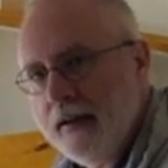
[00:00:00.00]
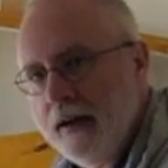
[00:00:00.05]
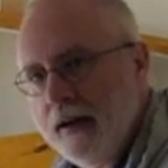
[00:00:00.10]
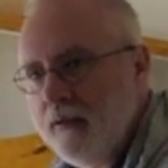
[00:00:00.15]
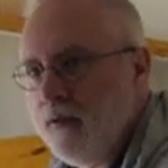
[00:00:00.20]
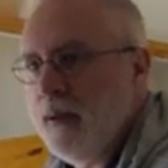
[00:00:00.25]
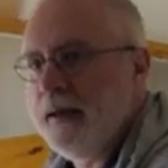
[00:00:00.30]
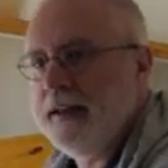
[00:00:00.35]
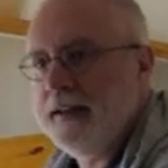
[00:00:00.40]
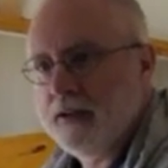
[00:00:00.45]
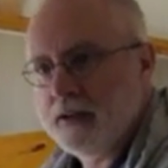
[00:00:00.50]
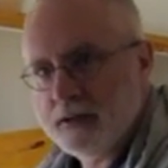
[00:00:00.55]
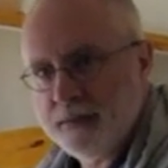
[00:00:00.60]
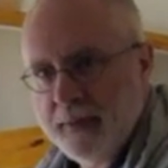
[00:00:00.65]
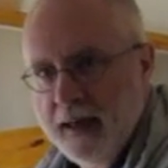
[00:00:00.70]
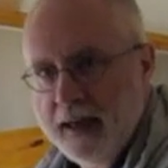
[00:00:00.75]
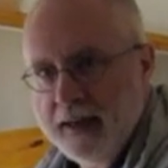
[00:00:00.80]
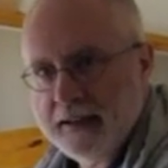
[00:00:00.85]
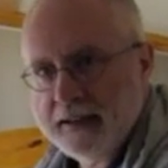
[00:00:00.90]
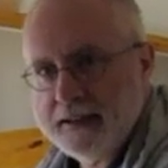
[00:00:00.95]
of window
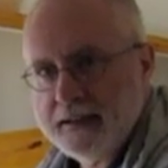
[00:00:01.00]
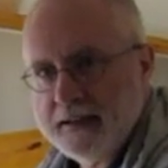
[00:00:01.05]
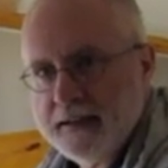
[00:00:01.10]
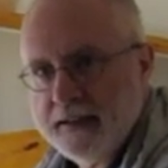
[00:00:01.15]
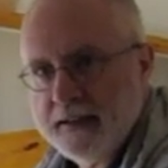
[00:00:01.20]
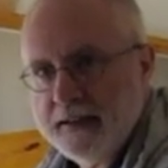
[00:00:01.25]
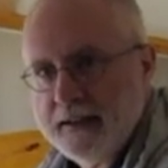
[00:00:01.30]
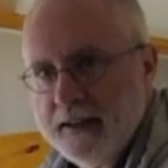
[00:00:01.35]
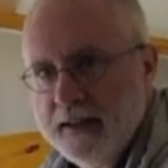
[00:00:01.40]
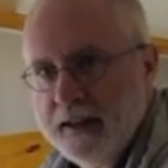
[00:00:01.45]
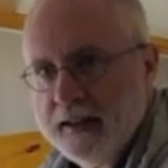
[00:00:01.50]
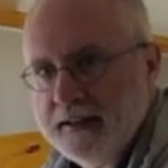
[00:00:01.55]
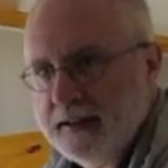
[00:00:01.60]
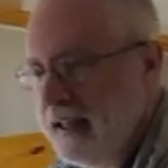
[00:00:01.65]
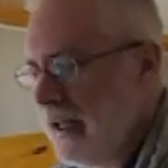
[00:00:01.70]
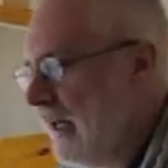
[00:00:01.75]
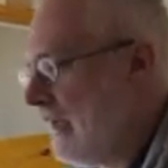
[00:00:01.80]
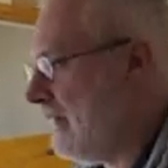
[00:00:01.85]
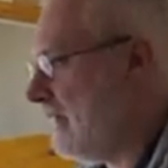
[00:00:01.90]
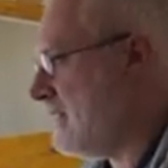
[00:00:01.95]
space as
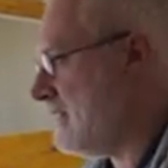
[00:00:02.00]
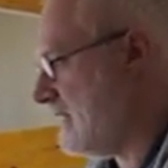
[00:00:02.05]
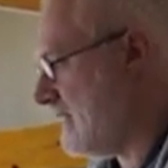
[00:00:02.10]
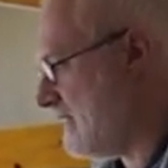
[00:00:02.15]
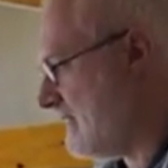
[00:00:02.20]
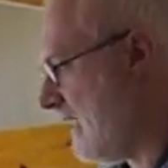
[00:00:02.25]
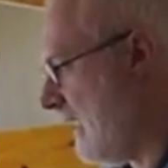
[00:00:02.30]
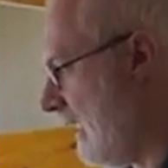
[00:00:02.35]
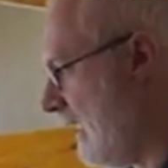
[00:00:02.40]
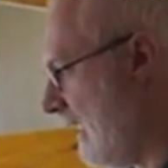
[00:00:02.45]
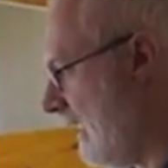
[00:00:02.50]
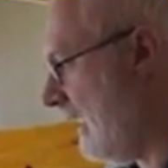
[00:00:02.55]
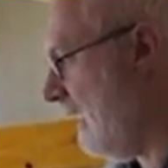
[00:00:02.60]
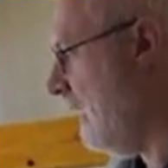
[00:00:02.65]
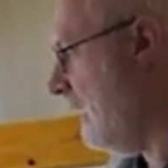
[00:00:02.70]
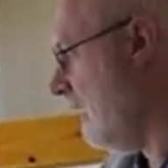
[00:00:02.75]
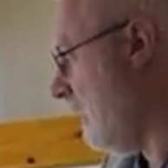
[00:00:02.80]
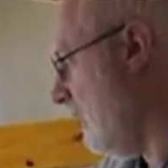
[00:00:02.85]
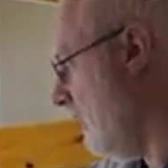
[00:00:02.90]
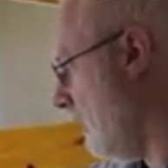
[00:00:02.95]
he had in his design.
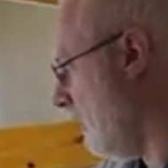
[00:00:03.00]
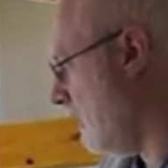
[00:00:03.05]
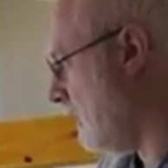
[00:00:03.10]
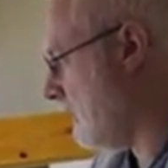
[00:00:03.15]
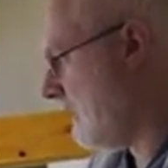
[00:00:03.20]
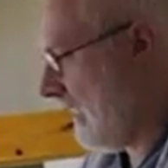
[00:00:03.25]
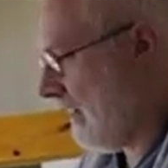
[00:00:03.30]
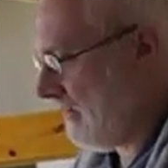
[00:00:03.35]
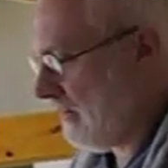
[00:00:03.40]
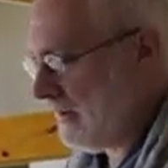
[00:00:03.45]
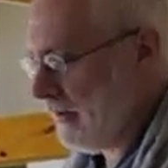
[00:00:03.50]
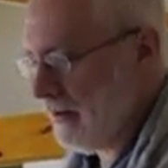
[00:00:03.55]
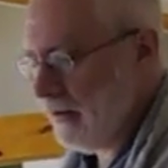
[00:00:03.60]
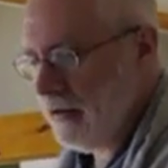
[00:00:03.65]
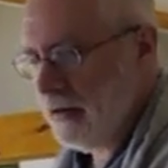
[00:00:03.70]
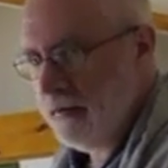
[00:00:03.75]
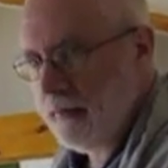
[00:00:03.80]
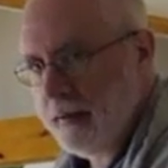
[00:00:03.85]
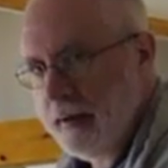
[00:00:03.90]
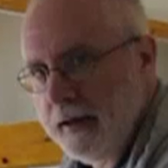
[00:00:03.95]
You just have
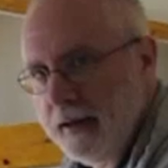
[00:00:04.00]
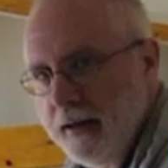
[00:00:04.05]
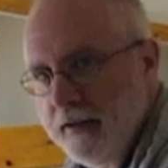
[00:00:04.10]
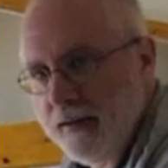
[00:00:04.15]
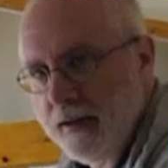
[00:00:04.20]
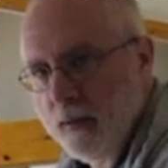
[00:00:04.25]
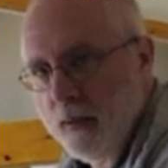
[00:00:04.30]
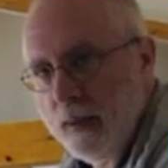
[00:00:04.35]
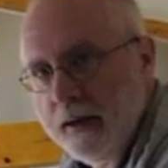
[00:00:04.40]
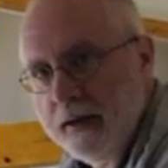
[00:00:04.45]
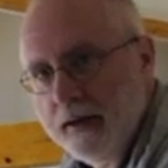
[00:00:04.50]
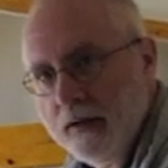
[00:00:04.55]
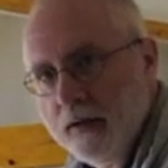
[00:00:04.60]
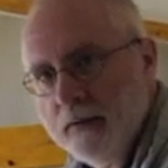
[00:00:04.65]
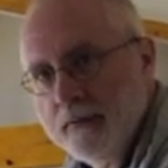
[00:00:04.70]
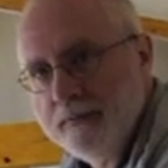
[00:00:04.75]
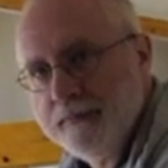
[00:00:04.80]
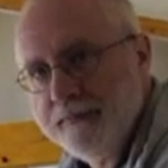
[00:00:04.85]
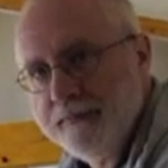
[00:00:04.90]
a different window.